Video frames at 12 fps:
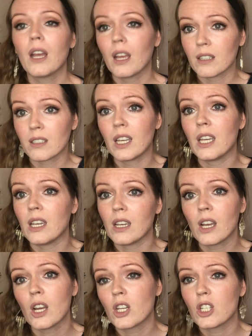is he,
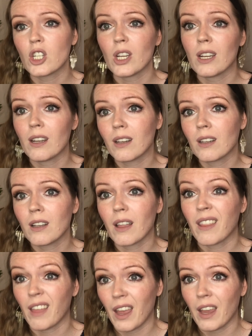she,
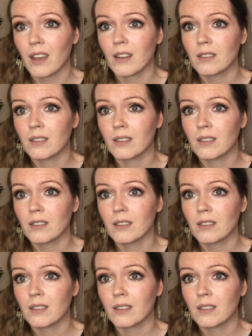they.